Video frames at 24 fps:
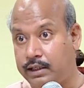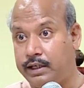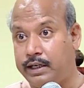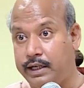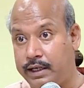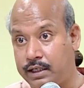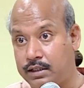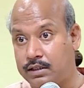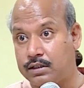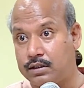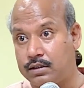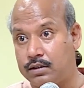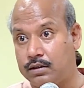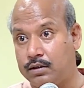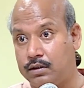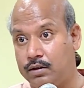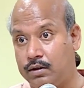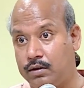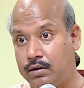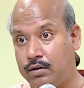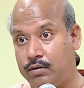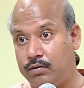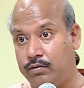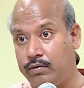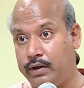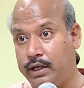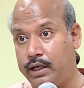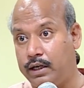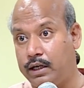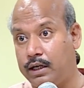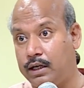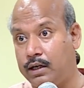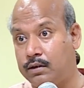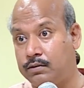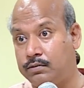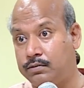date, we
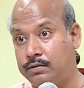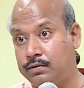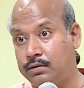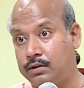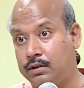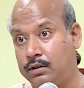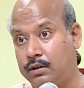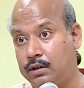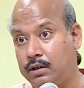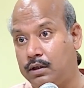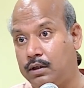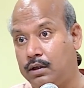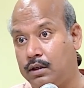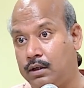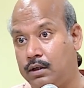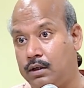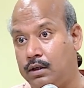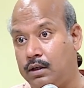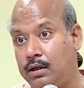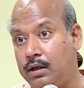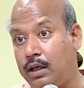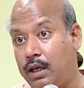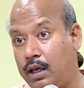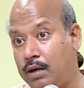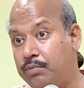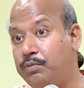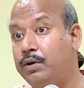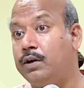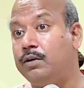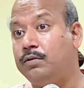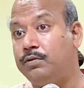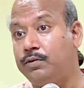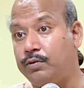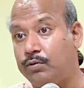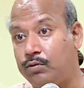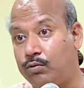have
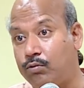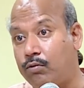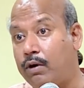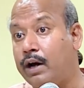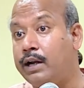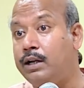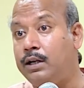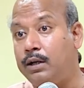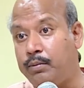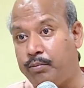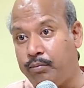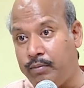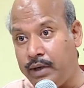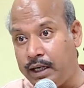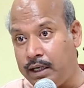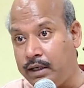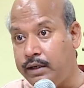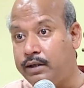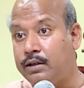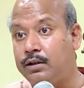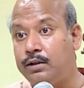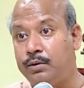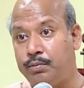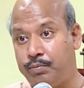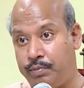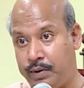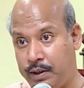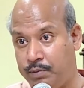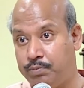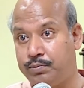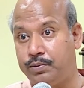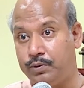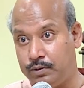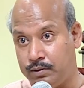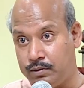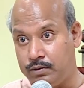above 1 million
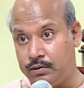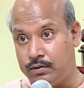people